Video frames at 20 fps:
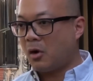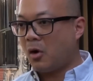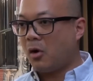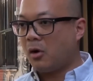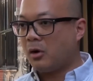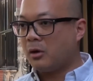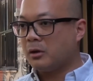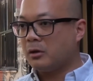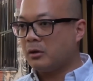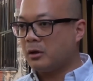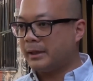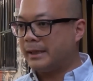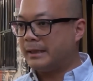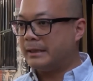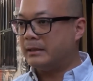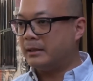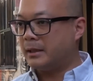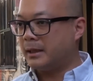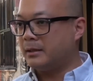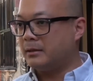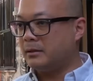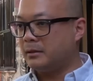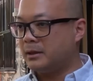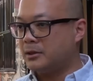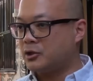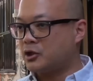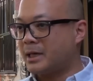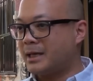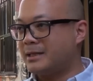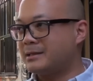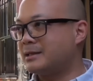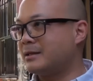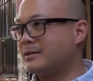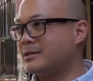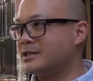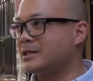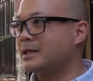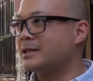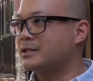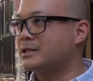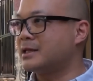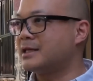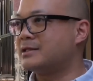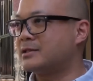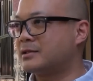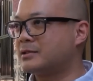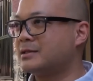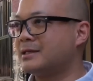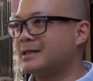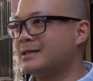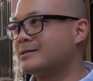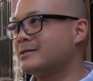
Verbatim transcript: all in, in, in Chinatown is, is, is,